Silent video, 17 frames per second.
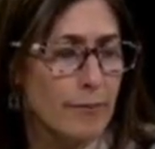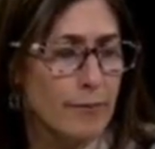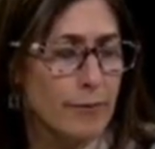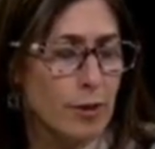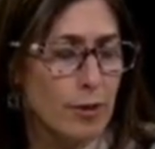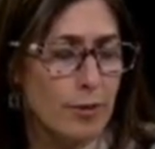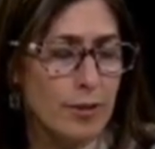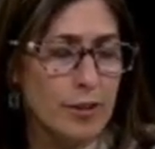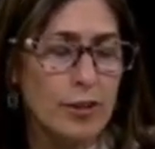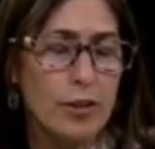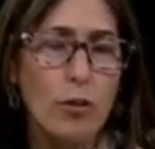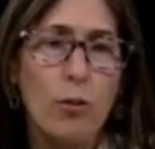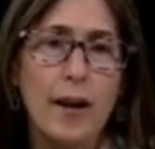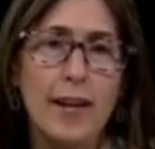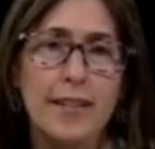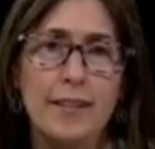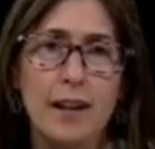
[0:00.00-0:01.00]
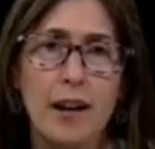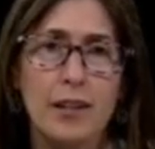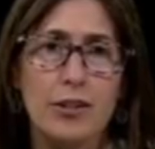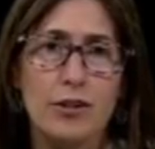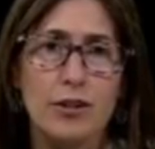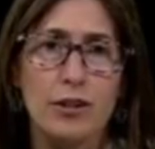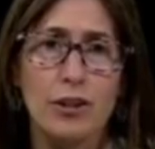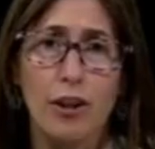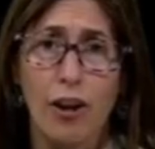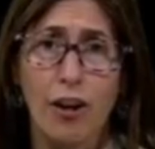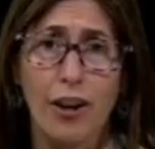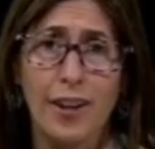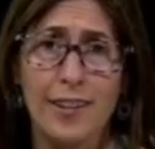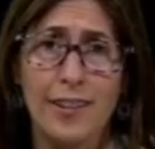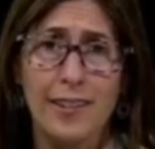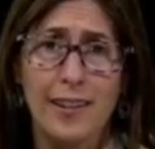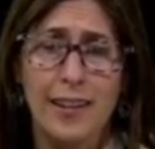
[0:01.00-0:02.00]
little white dots are
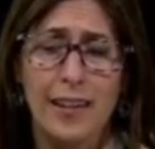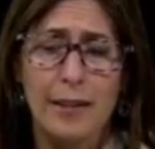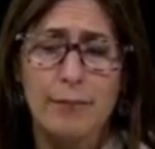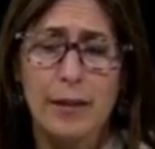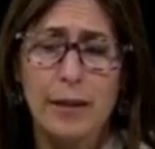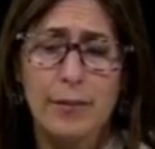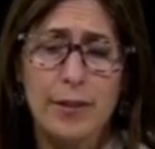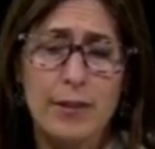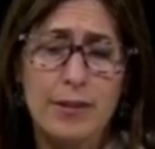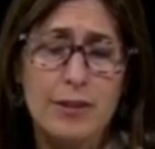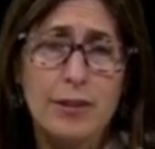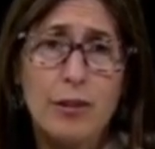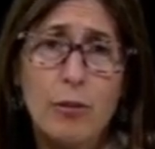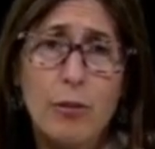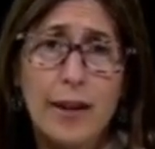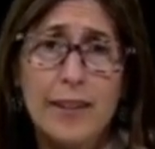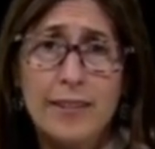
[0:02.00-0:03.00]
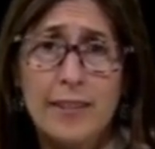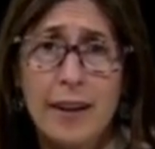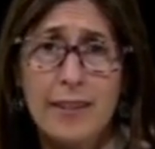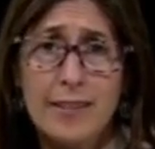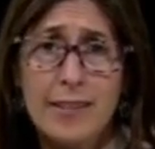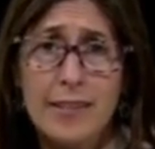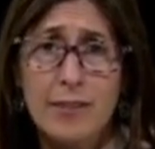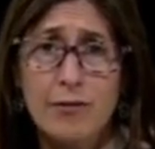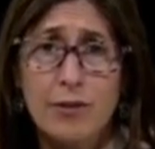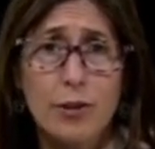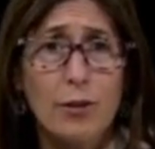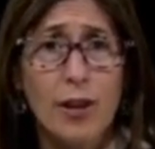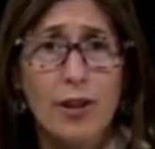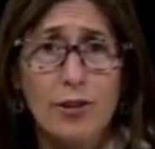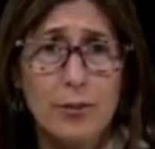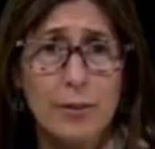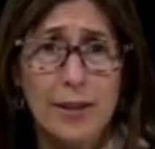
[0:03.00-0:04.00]
gone, and maybe there's little white dots in a few
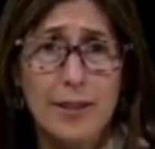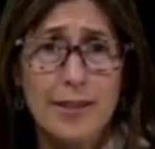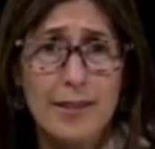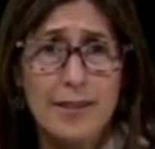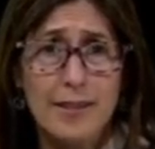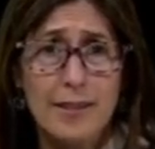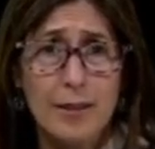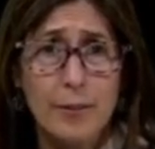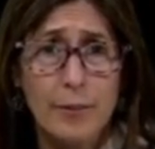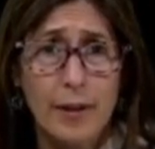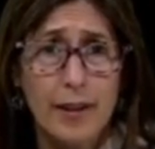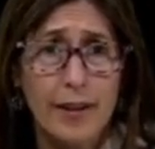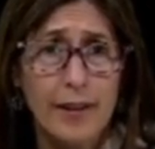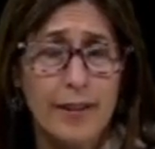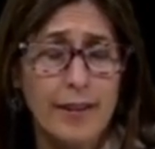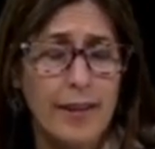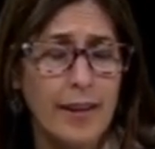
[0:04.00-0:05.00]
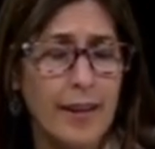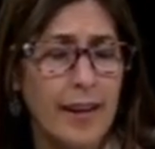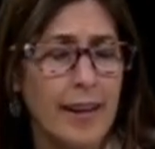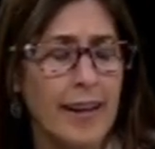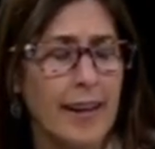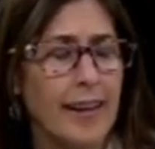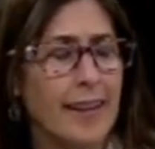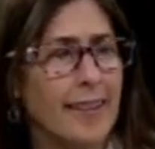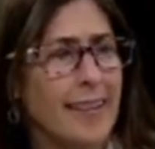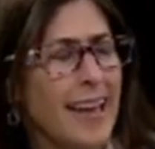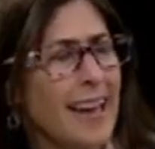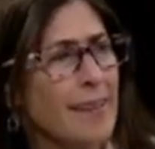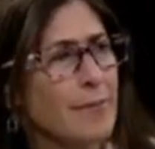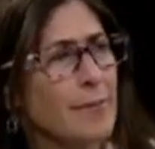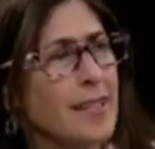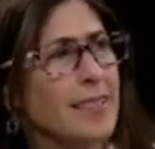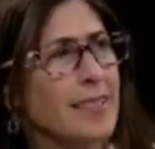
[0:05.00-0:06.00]
other places in the brain. And
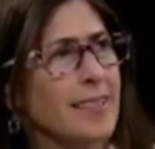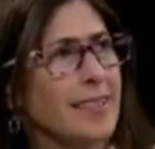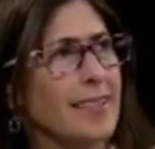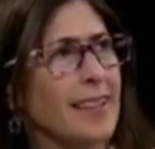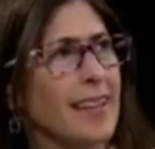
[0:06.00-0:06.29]
that makes us